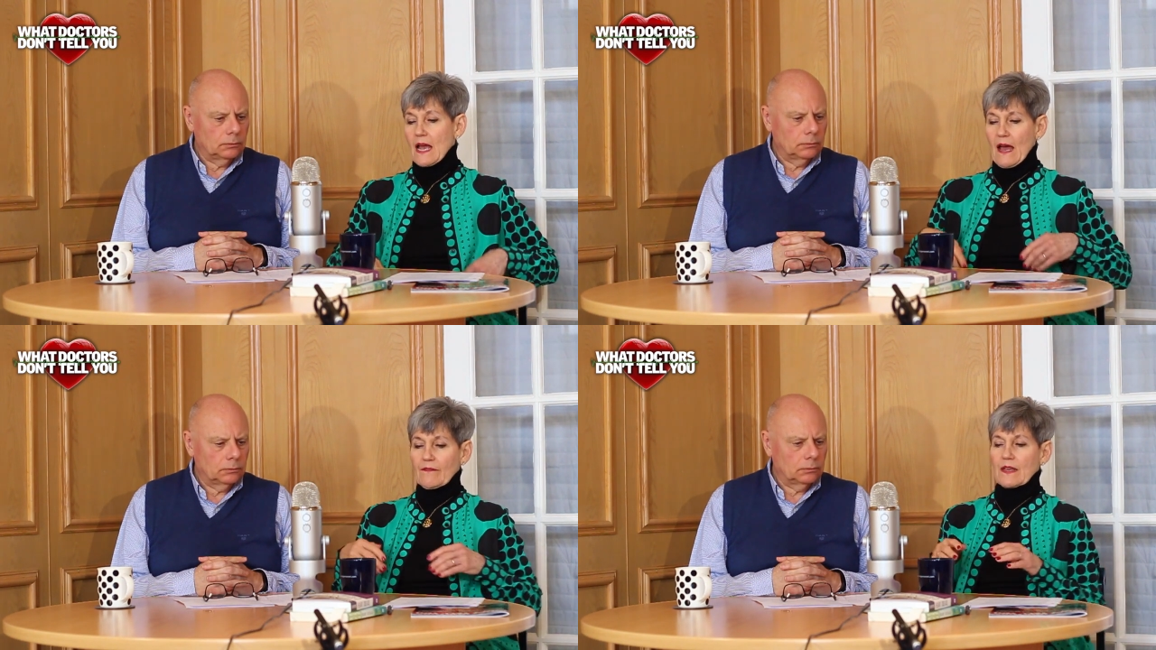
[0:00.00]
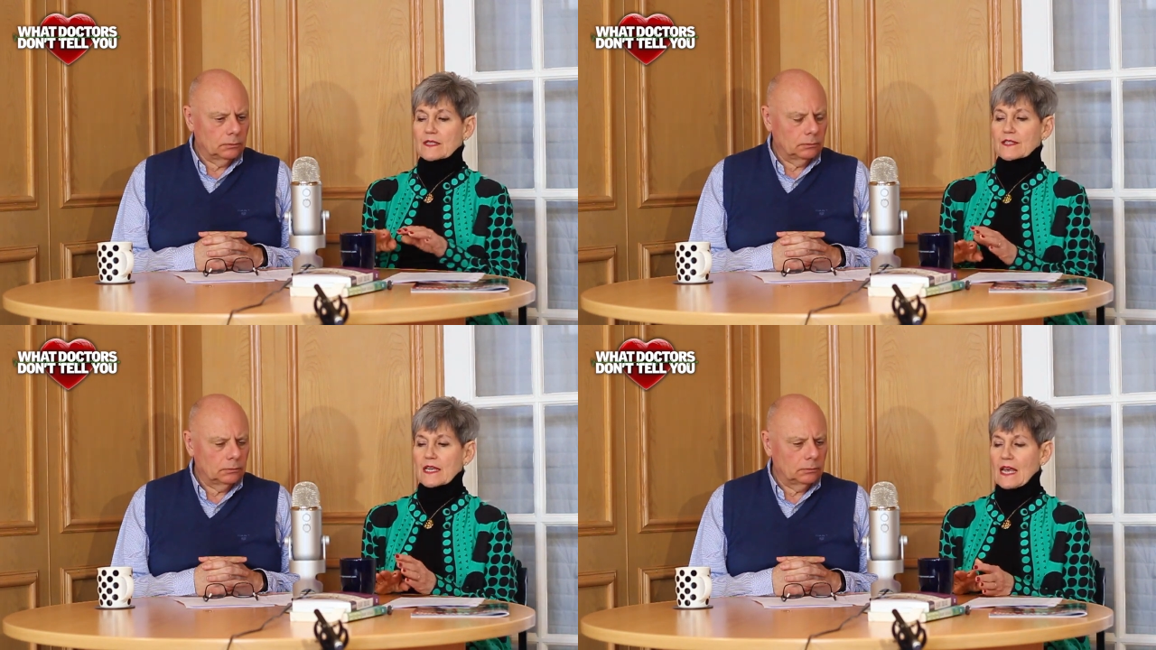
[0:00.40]
Speaker 1: and
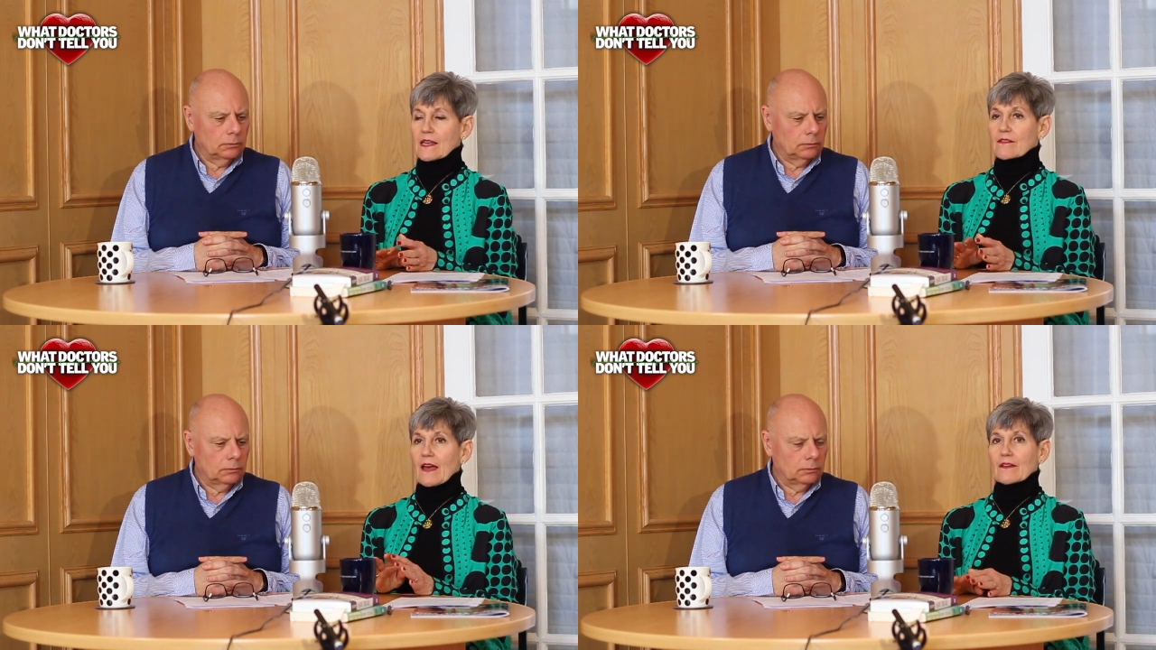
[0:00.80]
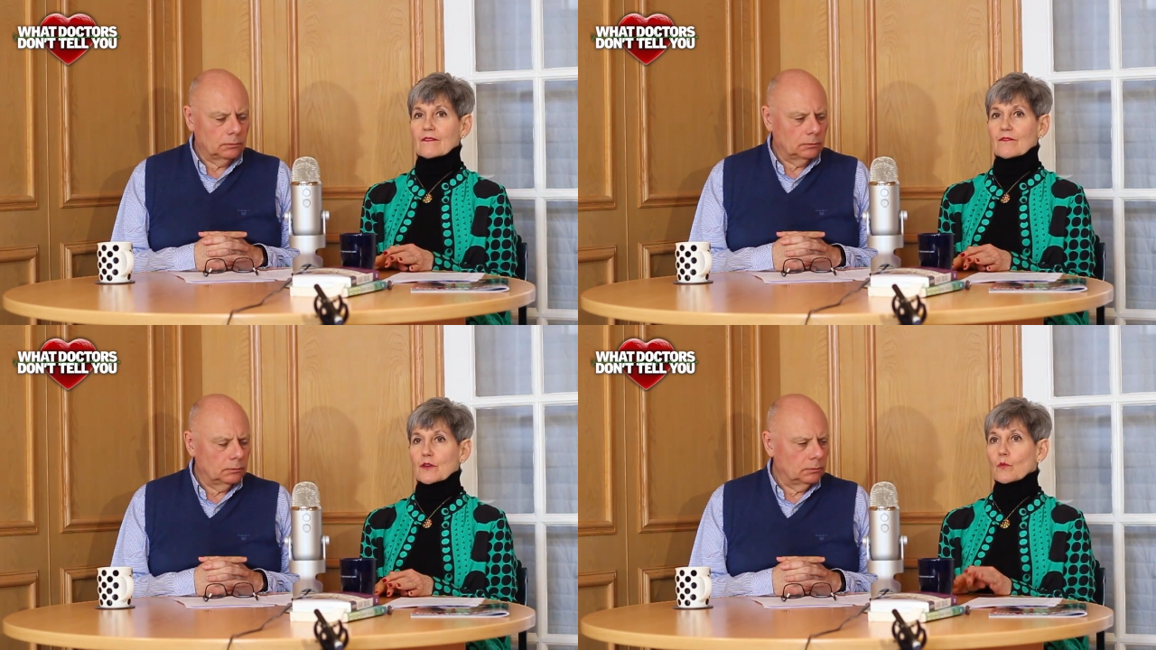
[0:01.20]
they say
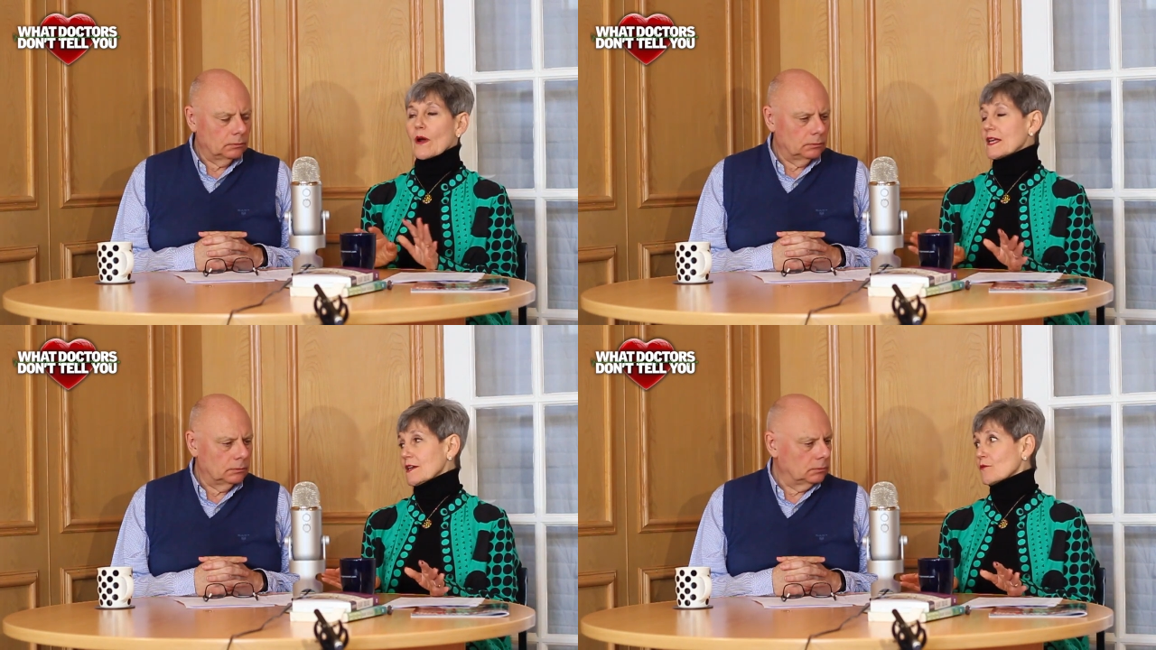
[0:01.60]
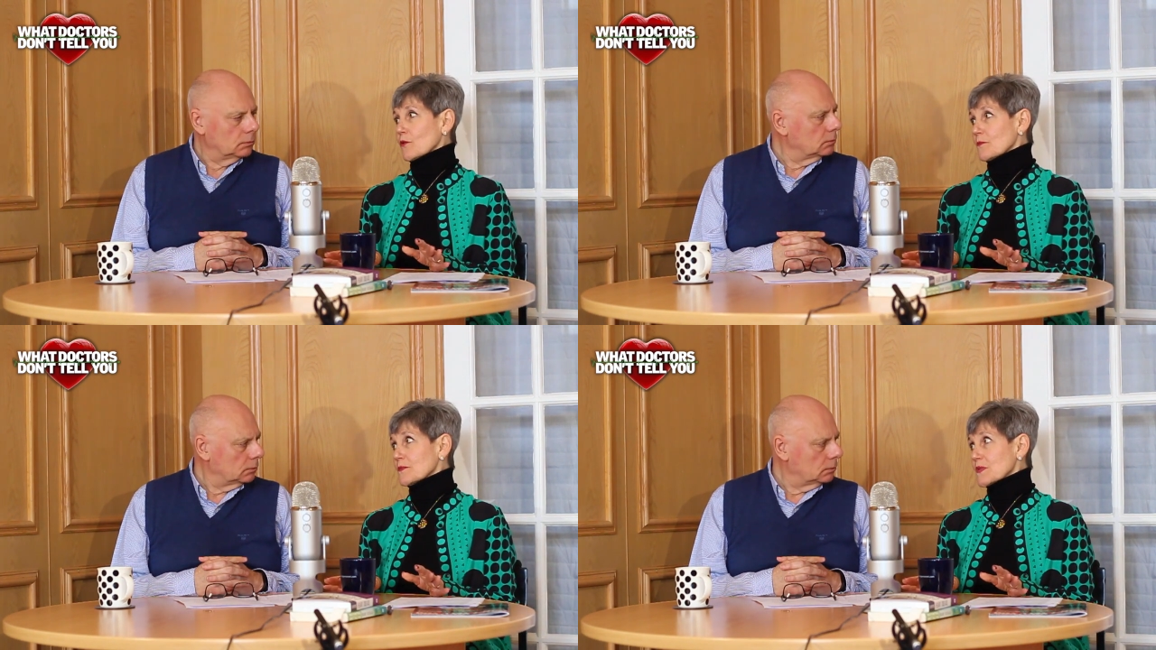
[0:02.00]
that their waiting
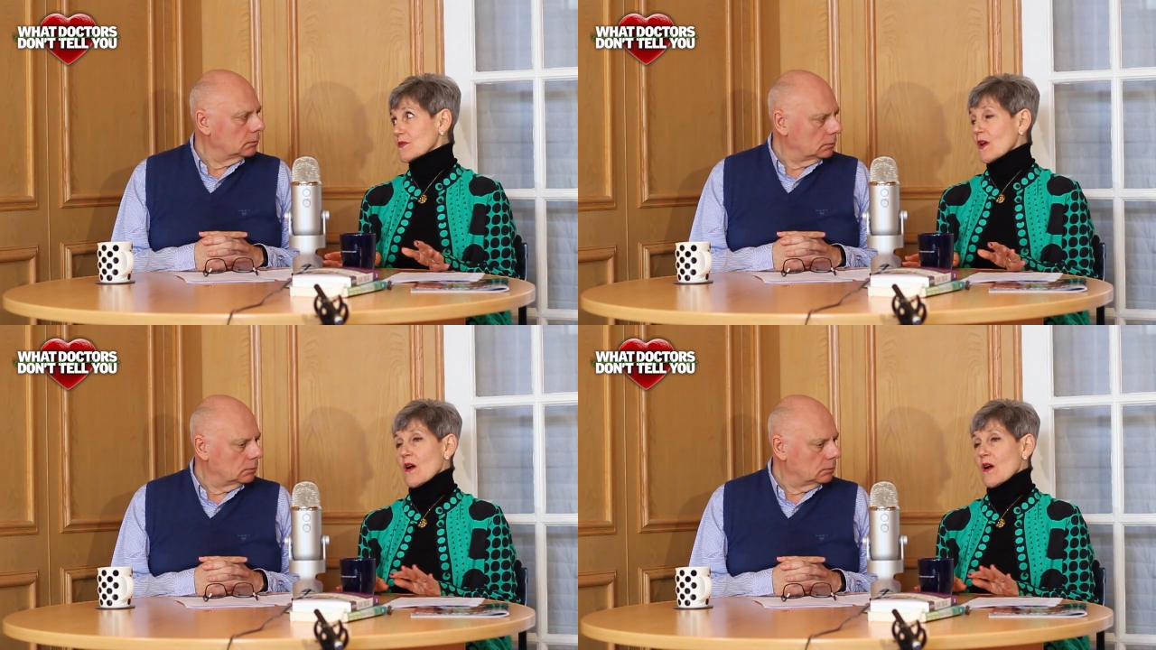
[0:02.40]
rooms